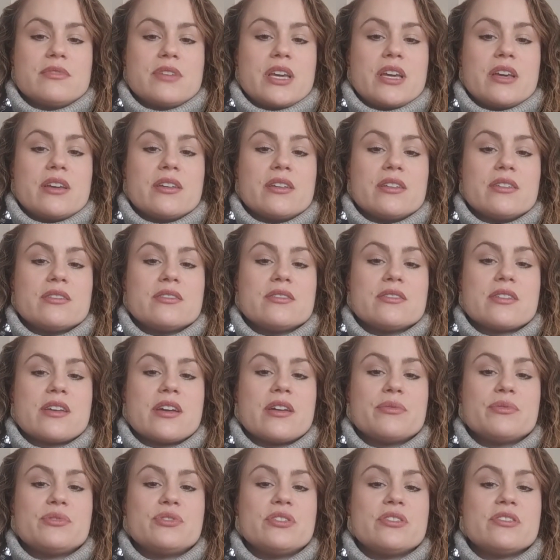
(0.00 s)
And
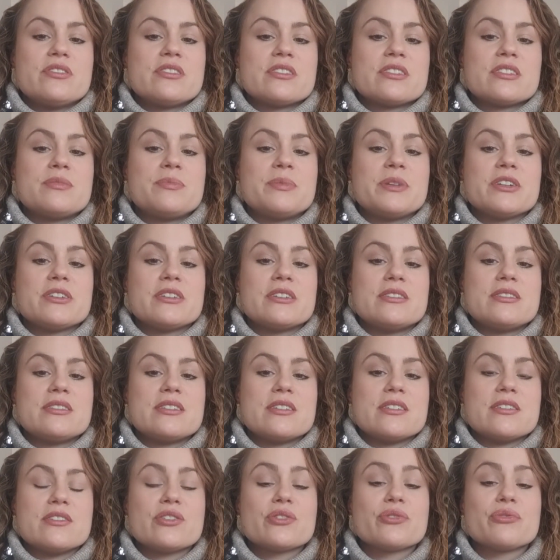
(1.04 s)
I was just
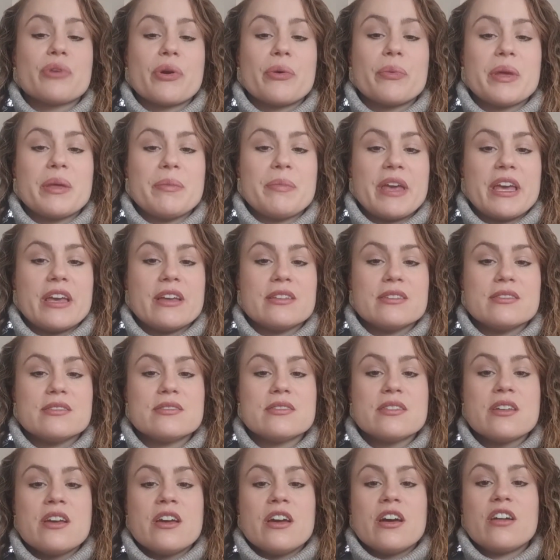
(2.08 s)
experiencing the growing
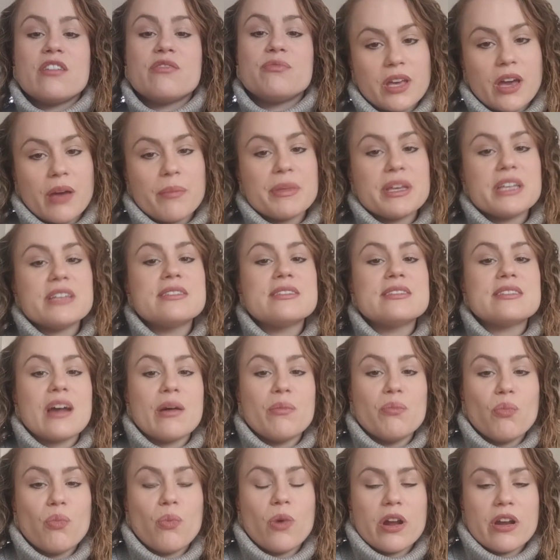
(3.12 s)
pains of becoming
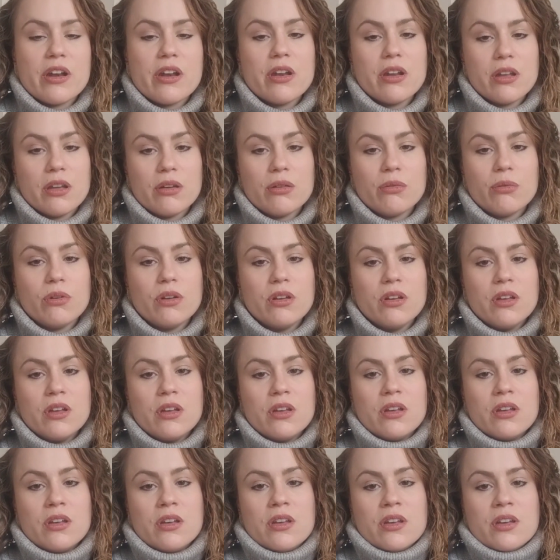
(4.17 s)
someone new,
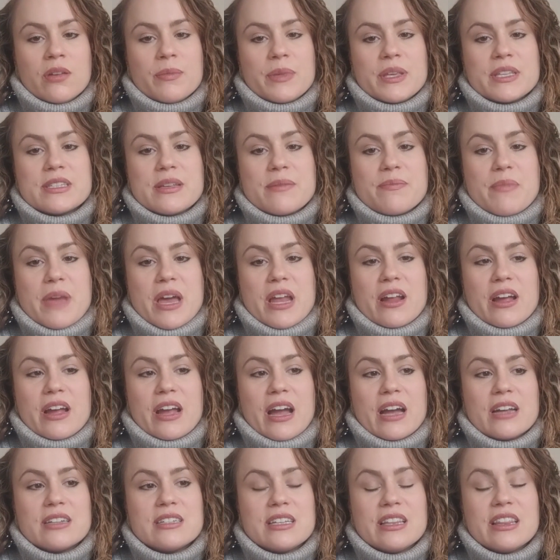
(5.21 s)
because it meant I
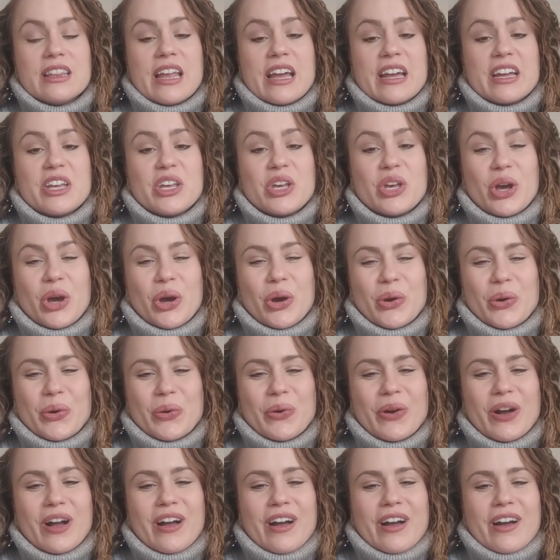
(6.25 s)
had to let
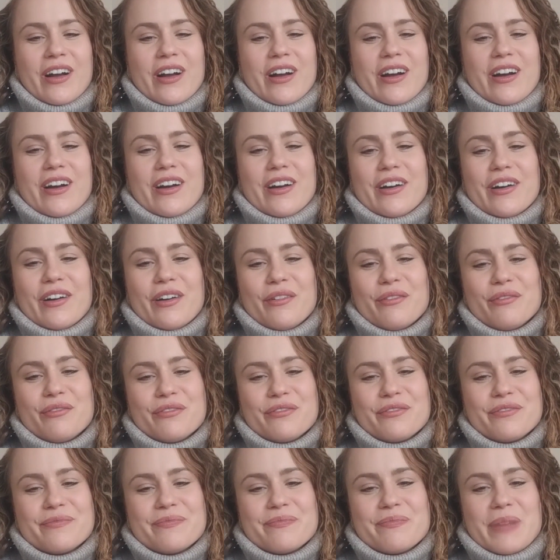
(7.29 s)
go
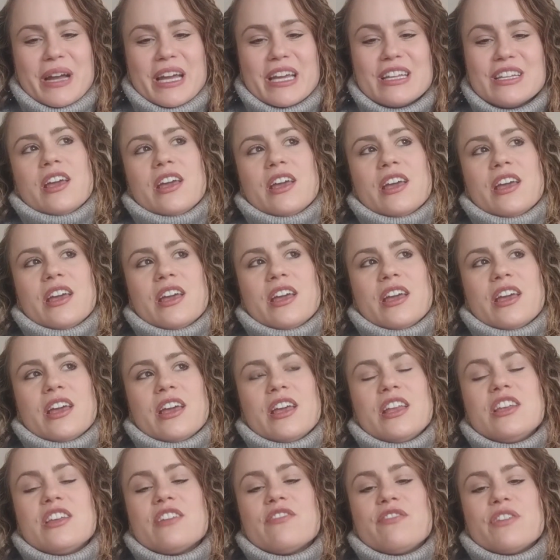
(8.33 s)
of my
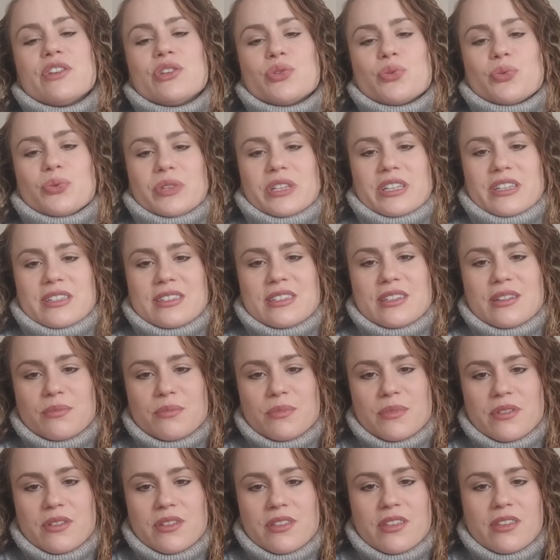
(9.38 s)

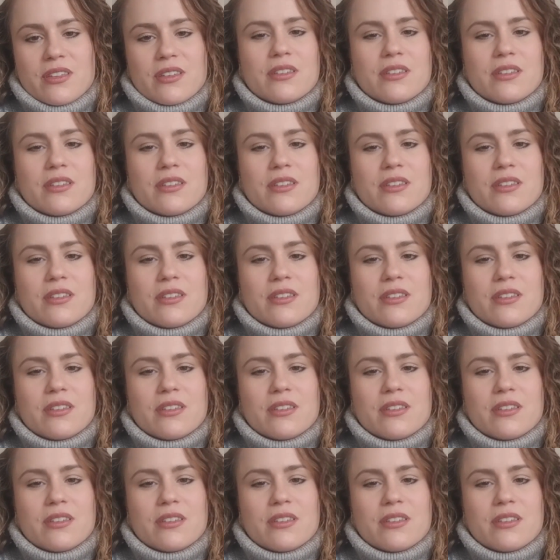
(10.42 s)
individualism